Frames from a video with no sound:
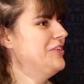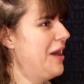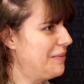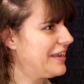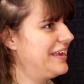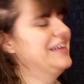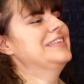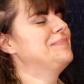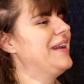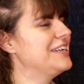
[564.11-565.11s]
you're not my
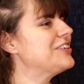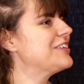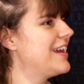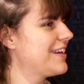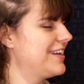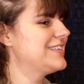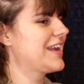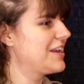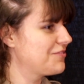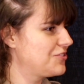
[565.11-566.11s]
kids, but I treat you like kids.
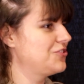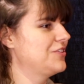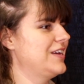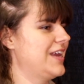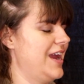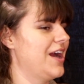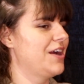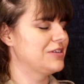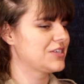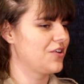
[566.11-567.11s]
Like I truly
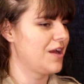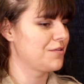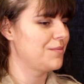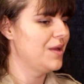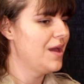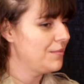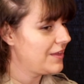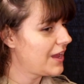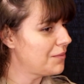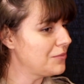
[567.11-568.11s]
care what's going on with them.
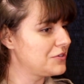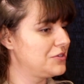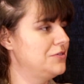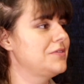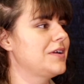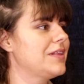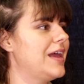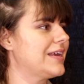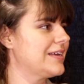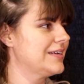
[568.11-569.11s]
The animals too. They're like